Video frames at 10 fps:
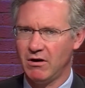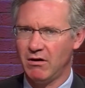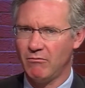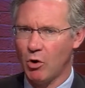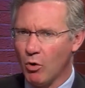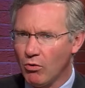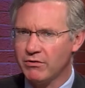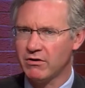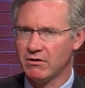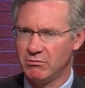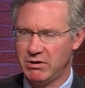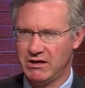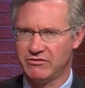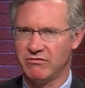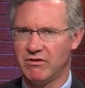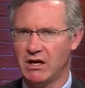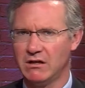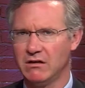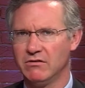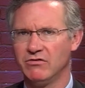older
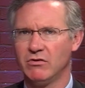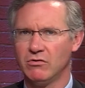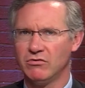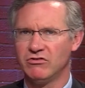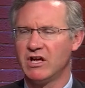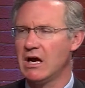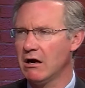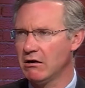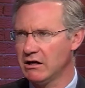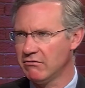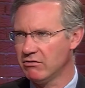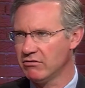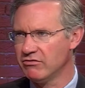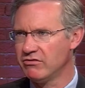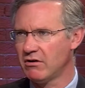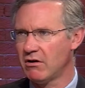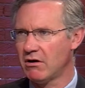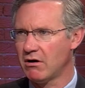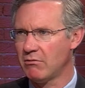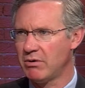Pennsylvanians whose caregivers
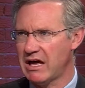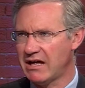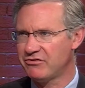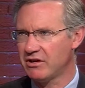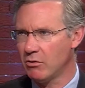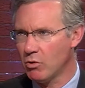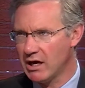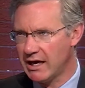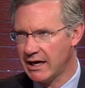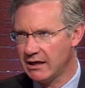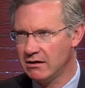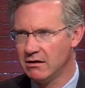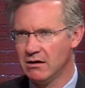are passing away.